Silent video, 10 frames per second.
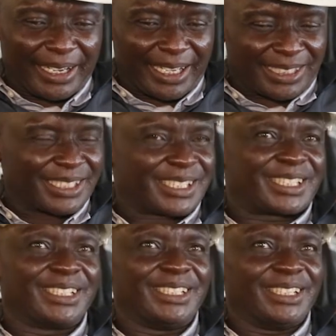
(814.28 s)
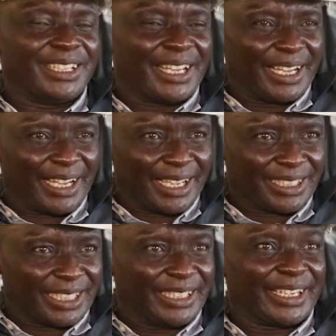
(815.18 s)
assisting in
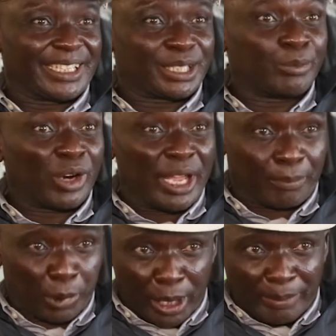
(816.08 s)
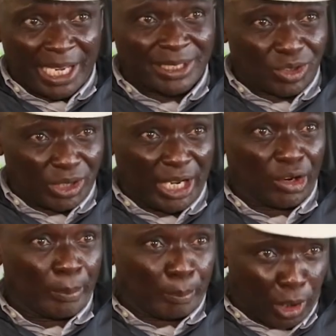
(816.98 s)
generating more employment to the
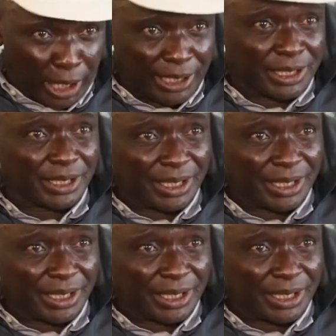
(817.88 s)
unemployed.